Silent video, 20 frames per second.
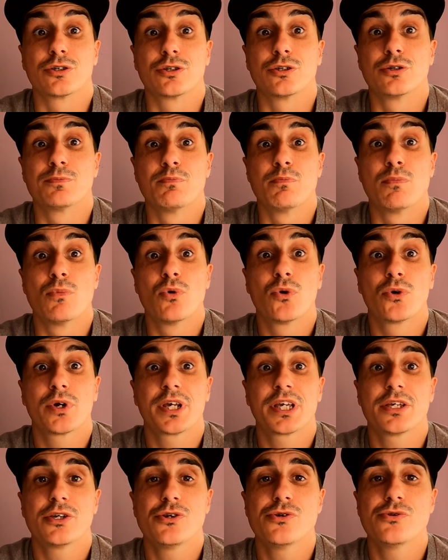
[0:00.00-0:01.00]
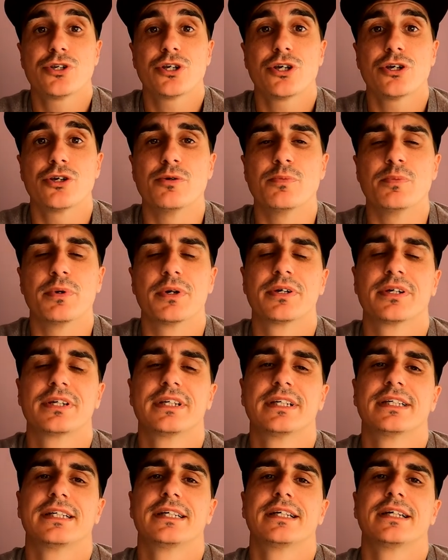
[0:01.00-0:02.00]
Good morning, YouTube.
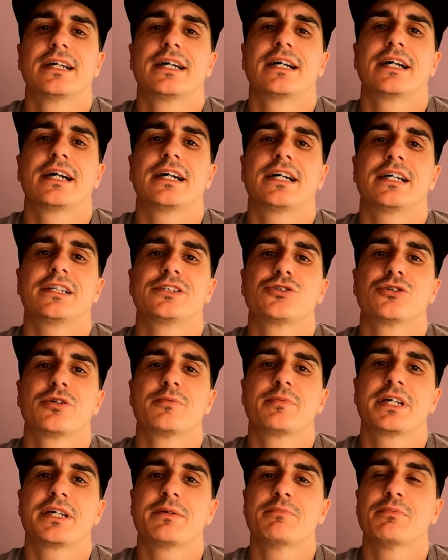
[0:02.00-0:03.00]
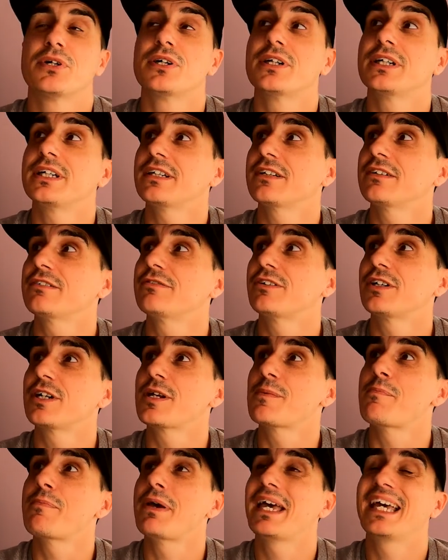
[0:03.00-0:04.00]
Join me in my
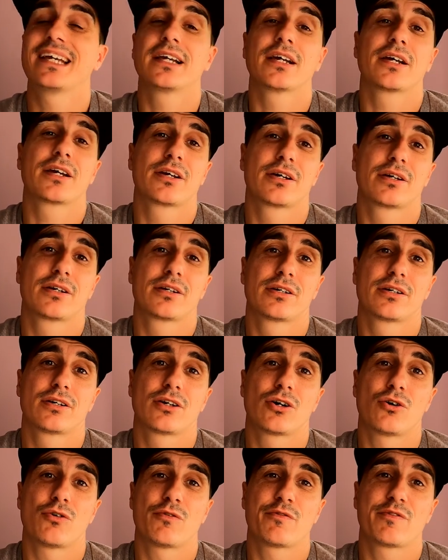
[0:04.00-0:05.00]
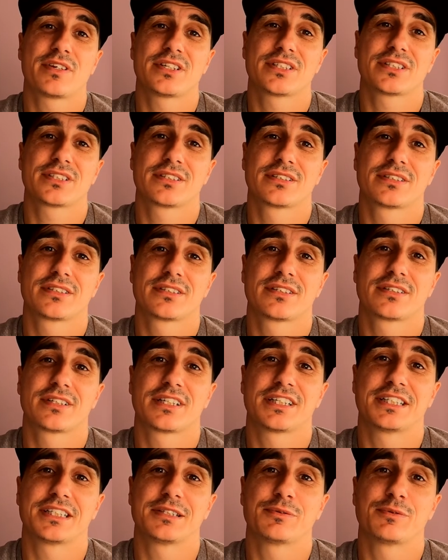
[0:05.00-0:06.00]
very pink office.
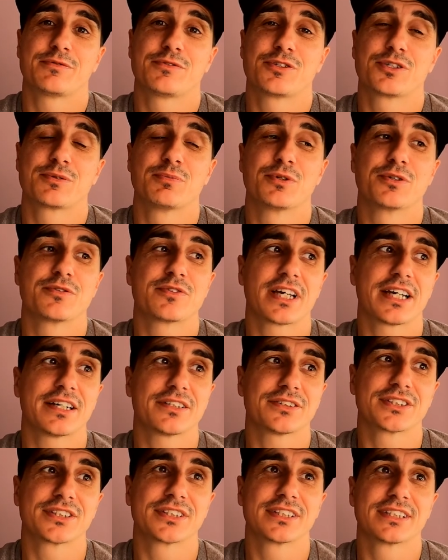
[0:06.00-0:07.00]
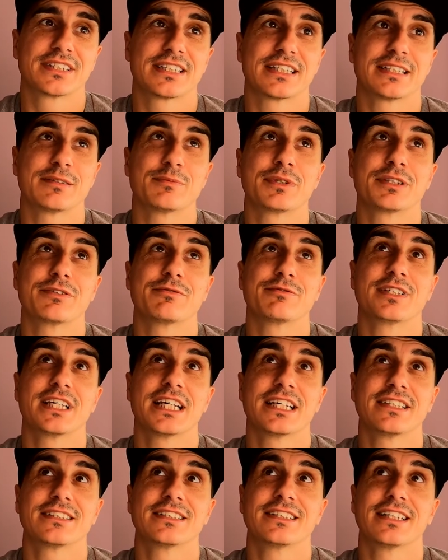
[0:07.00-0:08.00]
We've just moved house and we've
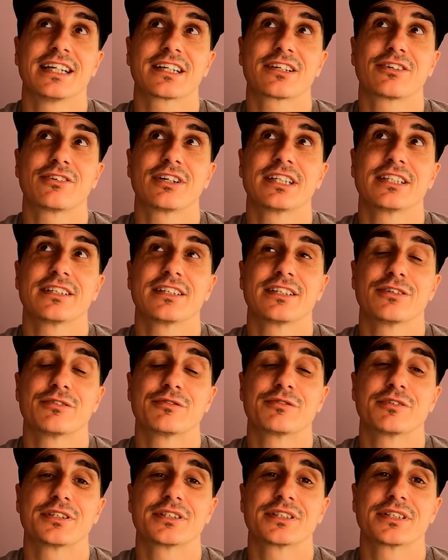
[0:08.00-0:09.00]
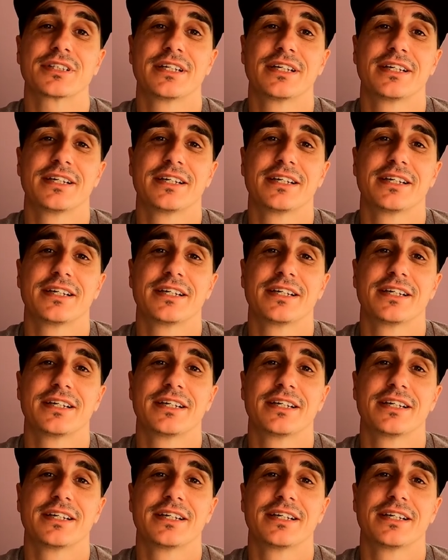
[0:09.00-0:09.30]
yet to decorate the office.